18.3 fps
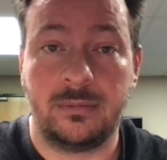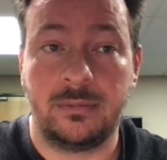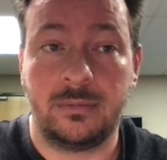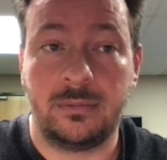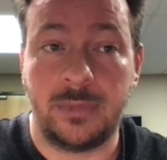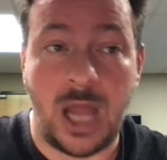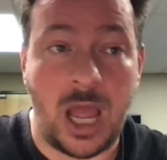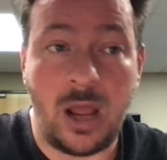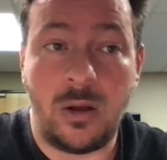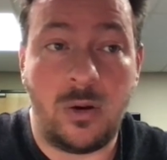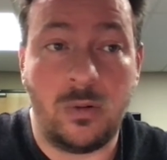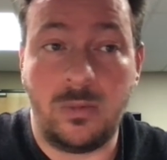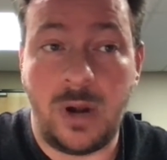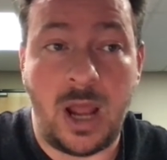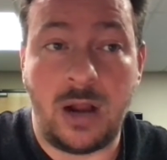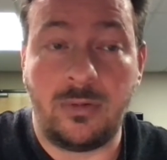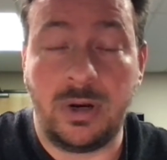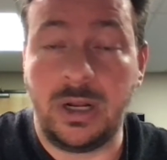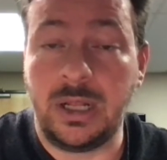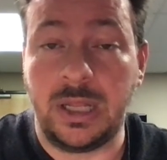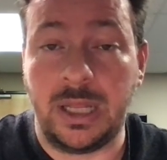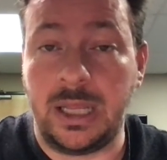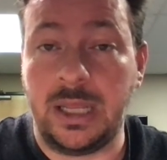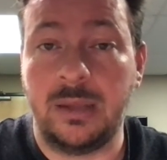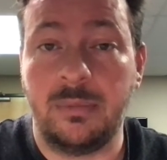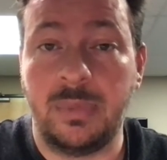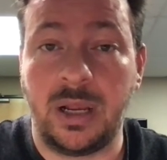No, not
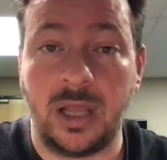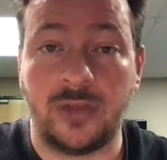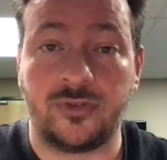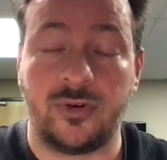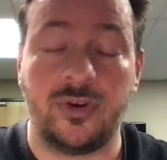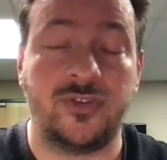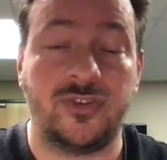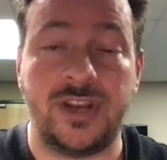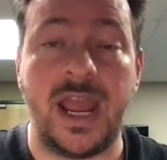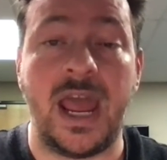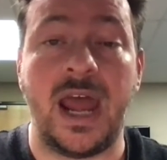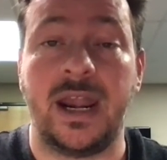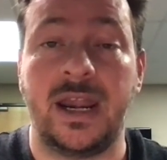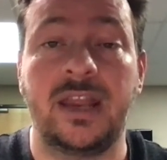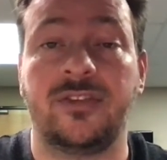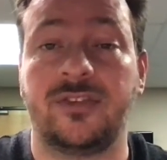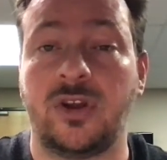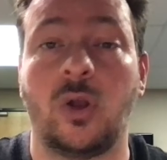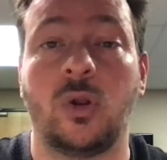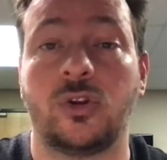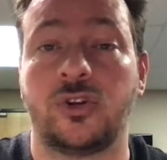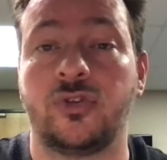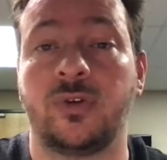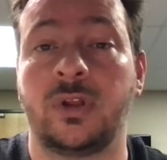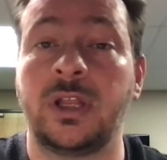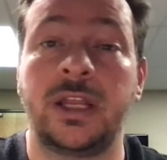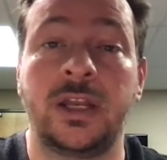really, because Christianity is
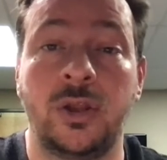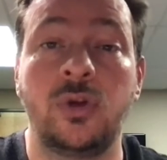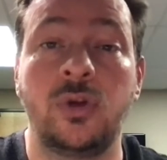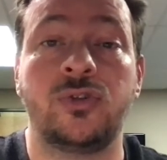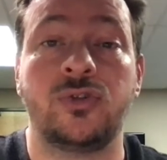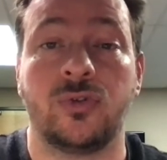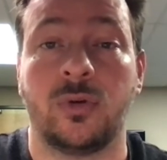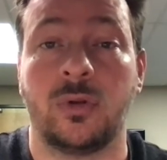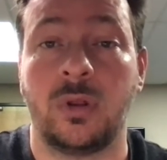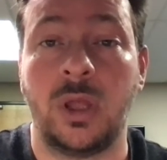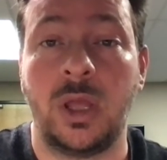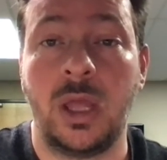culturally neutral.